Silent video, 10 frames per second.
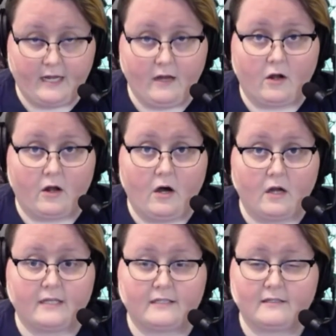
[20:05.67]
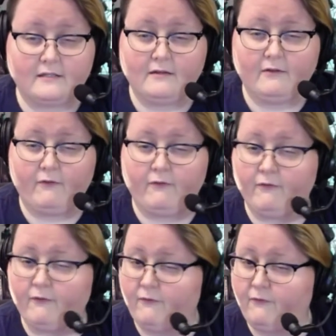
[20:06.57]
on August
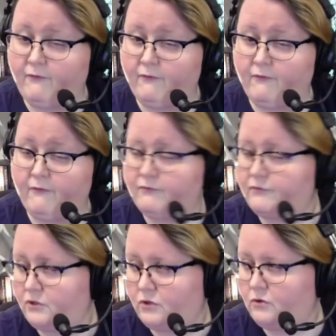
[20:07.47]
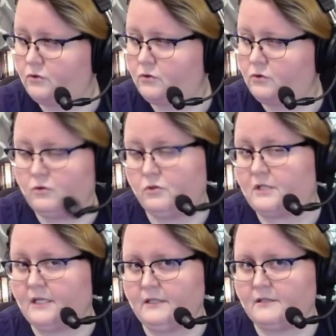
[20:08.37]

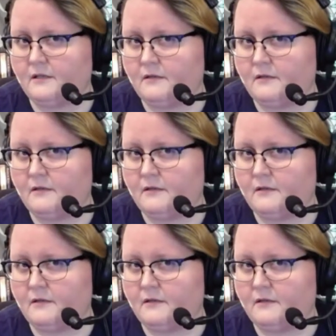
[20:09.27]
6th?